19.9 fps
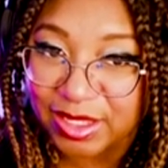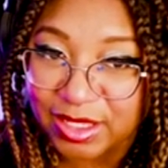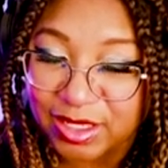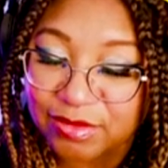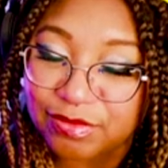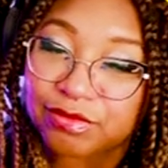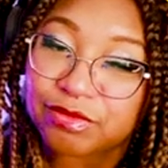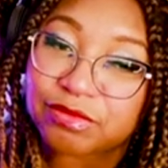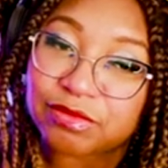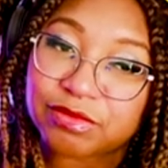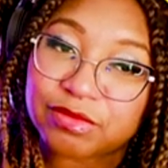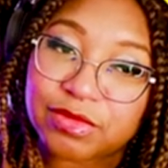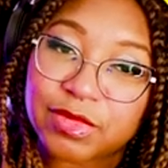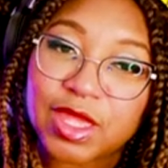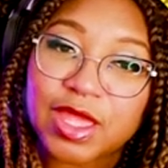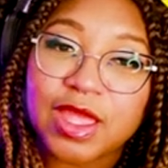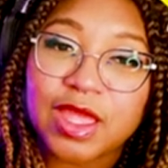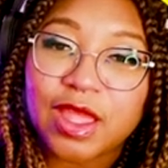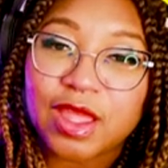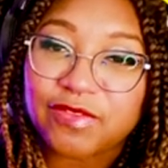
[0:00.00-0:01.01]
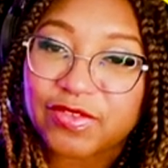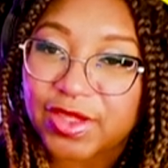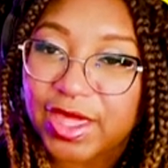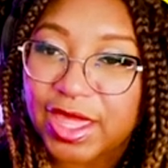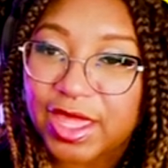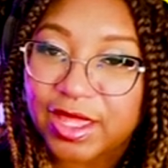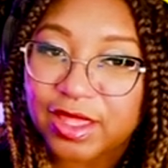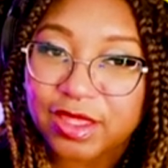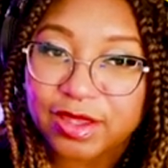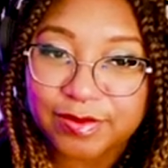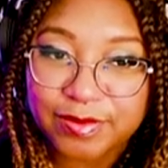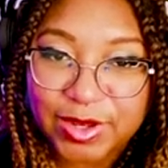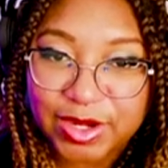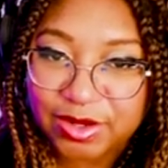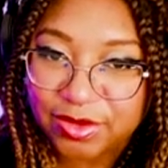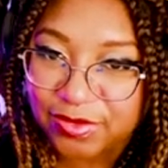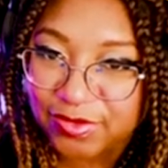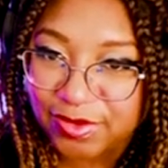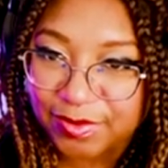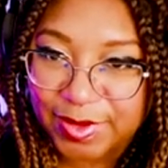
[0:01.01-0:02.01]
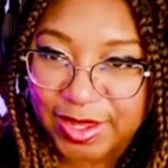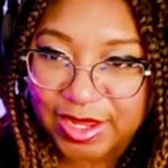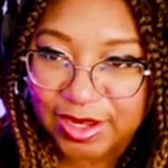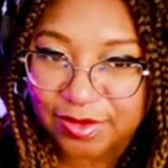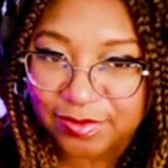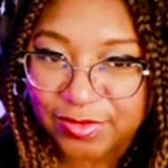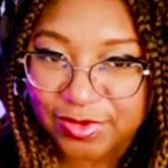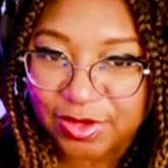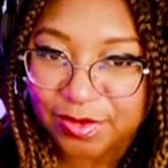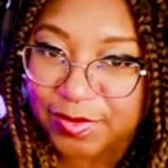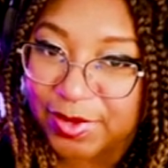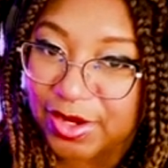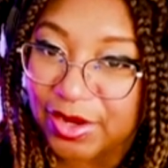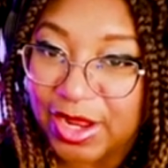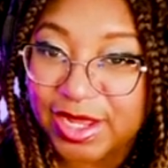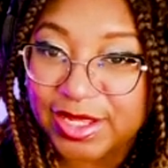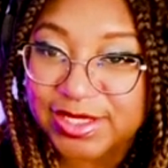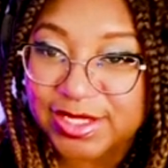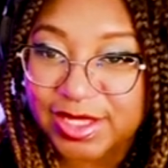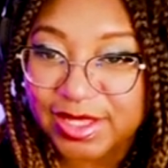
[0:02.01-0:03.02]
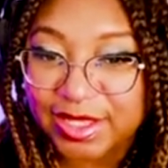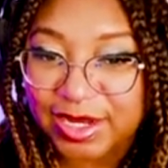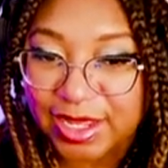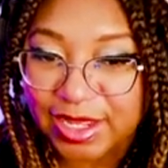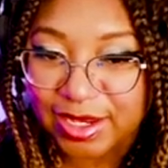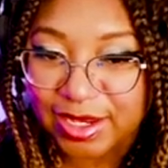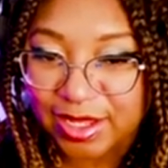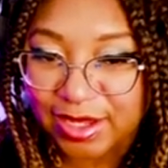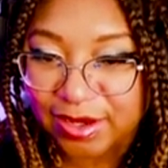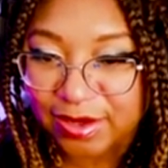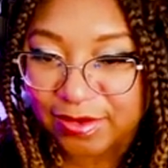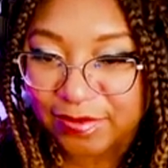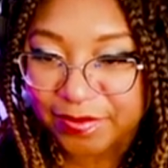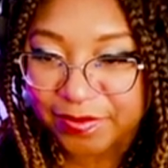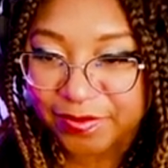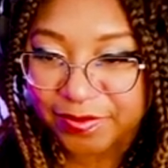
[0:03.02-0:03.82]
If you can't, you better use some items, or you better hightail of here.